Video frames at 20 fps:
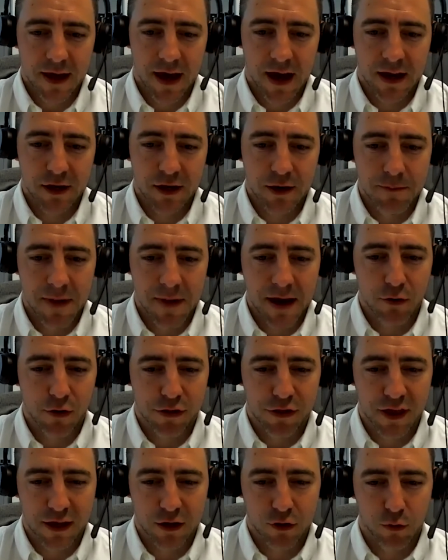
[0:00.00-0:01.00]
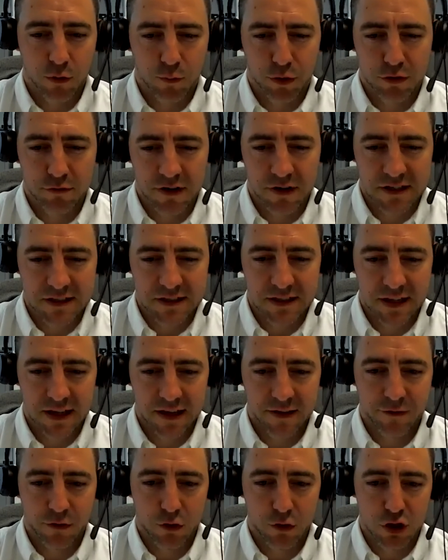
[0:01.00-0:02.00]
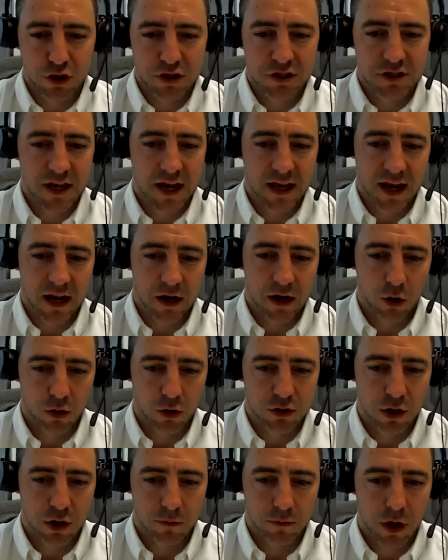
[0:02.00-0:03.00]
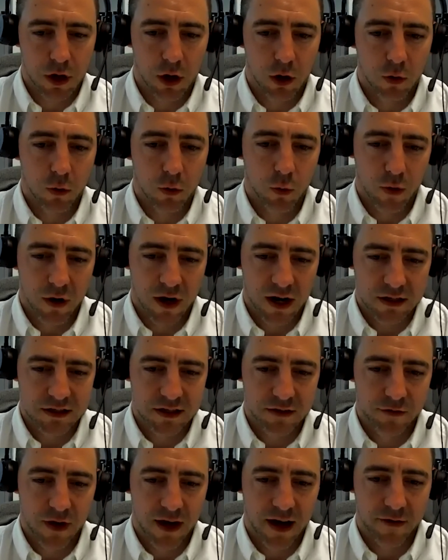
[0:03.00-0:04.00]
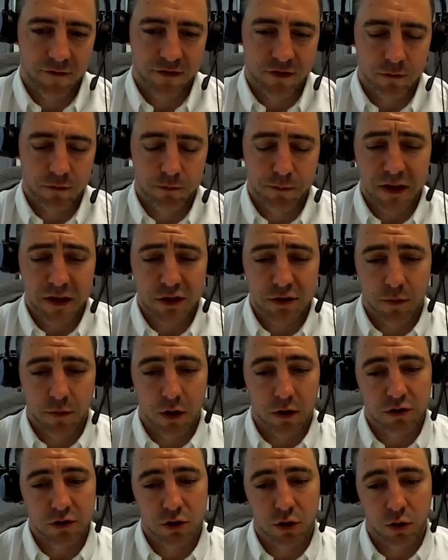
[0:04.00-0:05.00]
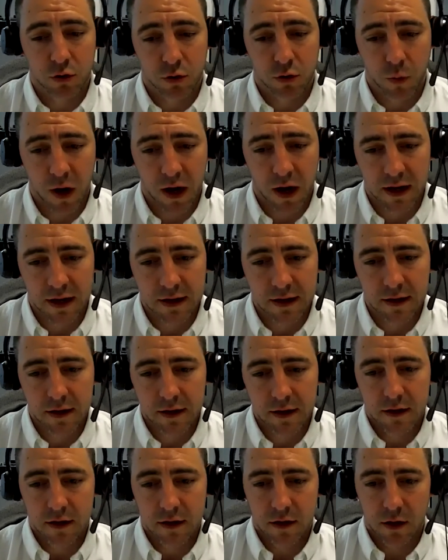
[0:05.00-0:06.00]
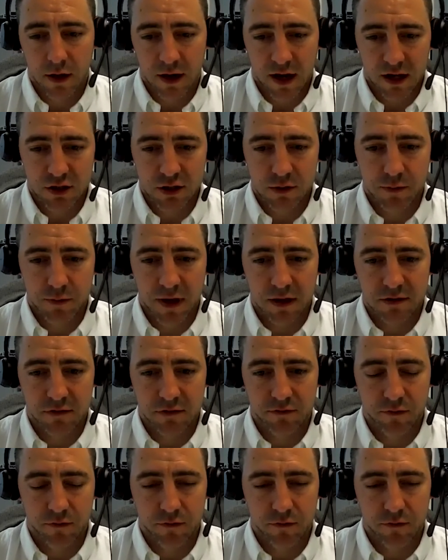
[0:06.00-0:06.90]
And you may not think you're progressing if you just set that long-term goal, where actually if you have some benchmarks along the way, you'll actually be able to